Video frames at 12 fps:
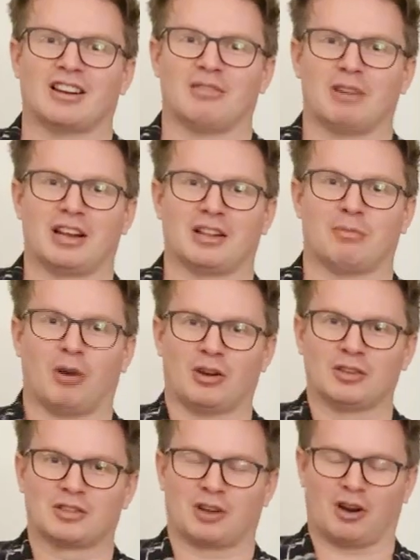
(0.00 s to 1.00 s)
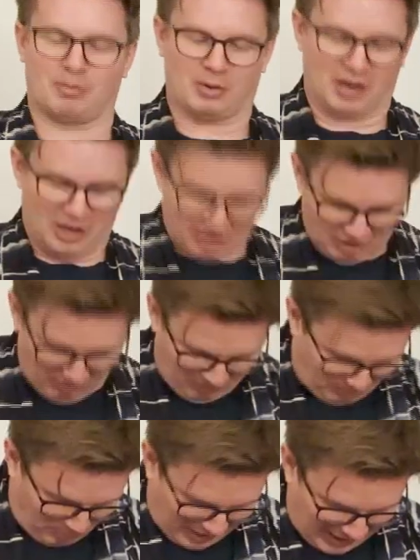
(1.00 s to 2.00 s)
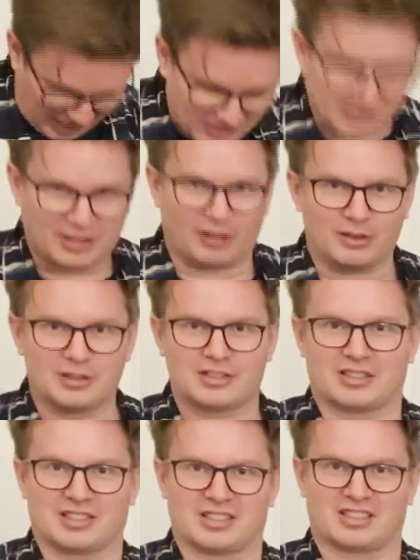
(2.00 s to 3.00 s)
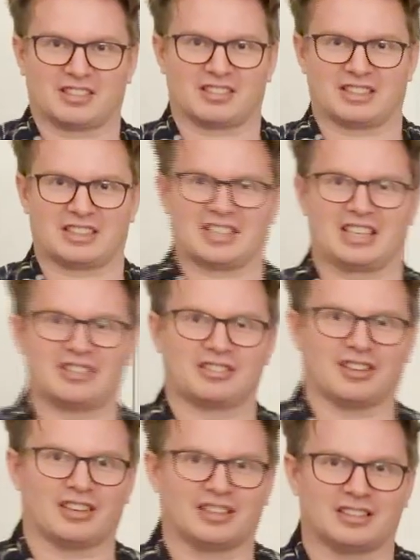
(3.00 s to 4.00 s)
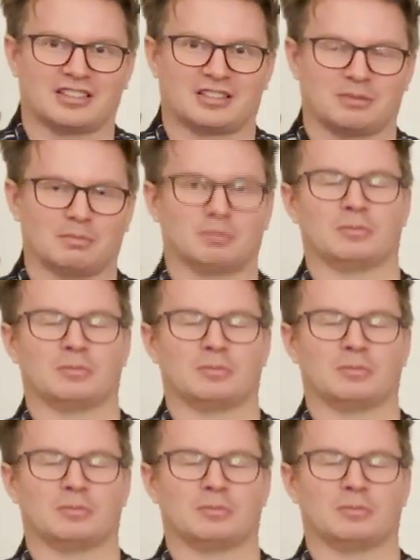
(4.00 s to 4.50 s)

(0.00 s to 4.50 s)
I wear them on top of my house clothes, just a t-shirt and some